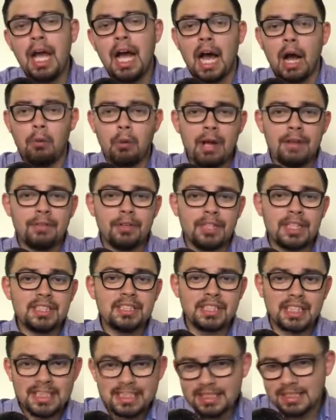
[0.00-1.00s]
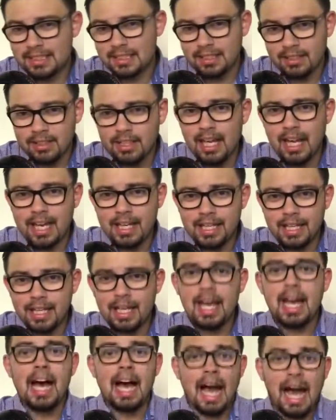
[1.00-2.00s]
However, this is
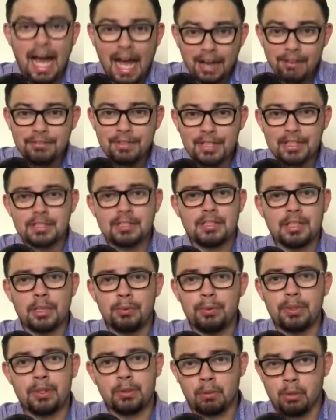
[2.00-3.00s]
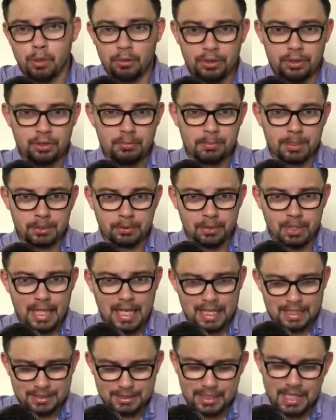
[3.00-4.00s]
declining, obviously, with the growth in the middle
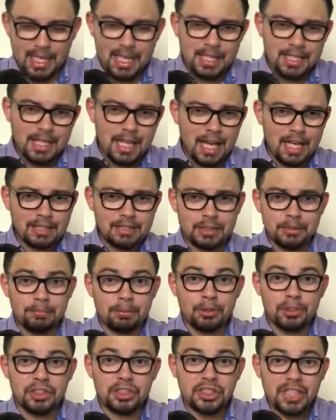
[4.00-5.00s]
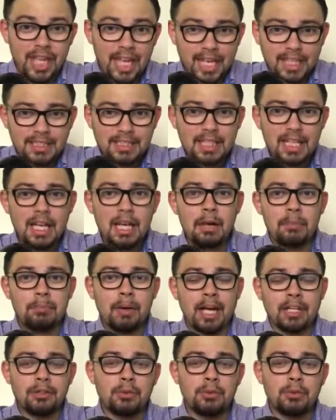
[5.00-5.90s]
class. They actually project by